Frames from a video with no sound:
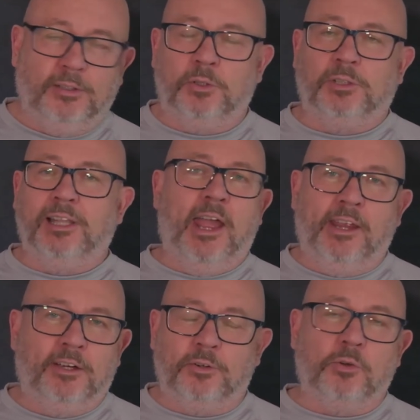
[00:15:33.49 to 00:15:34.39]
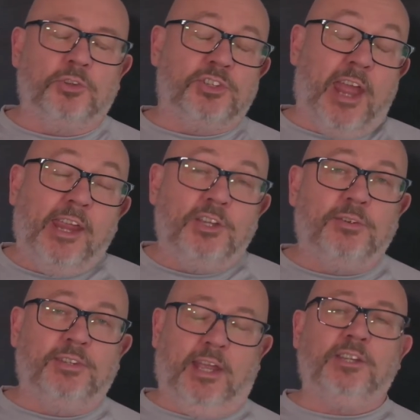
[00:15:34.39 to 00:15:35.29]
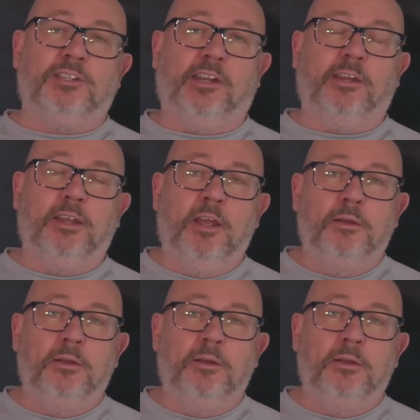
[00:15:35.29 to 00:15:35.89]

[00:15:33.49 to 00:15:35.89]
or layer or stage of testing